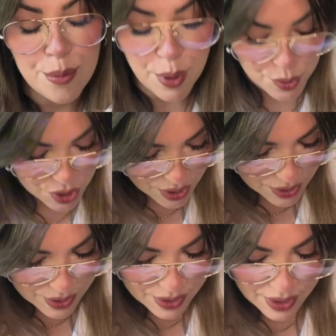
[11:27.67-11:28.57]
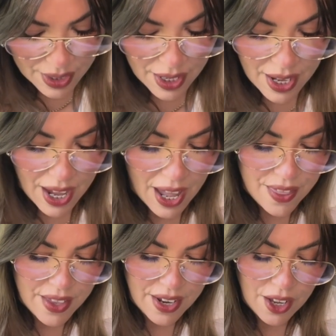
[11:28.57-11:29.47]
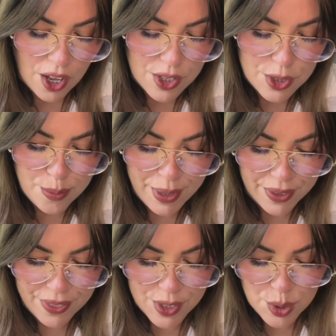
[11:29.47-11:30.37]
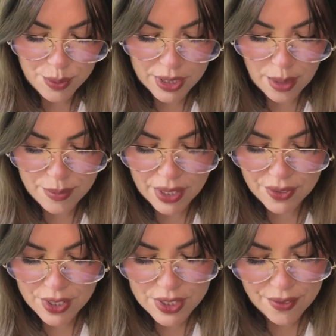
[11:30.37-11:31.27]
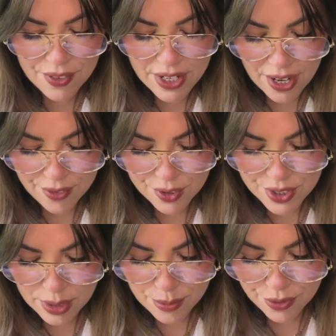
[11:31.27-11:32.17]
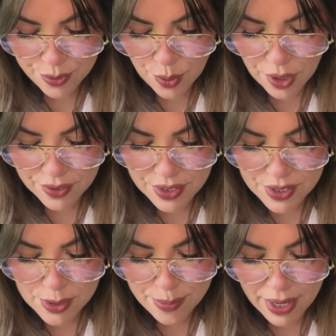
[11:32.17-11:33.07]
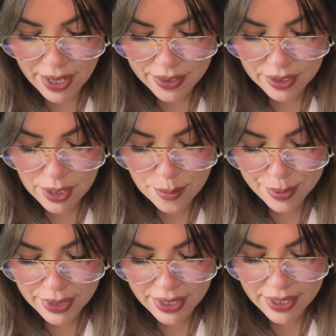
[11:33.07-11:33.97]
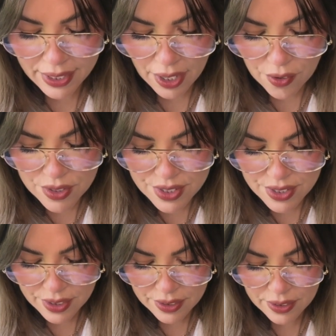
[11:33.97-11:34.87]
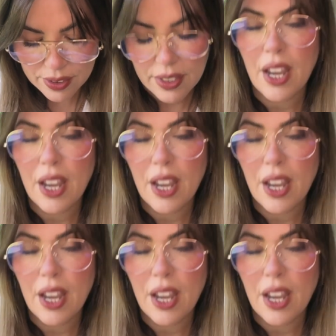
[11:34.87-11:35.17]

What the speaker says: brooches. And then I also picked this one up. Now, this I've never seen before. This is by the company Garrison.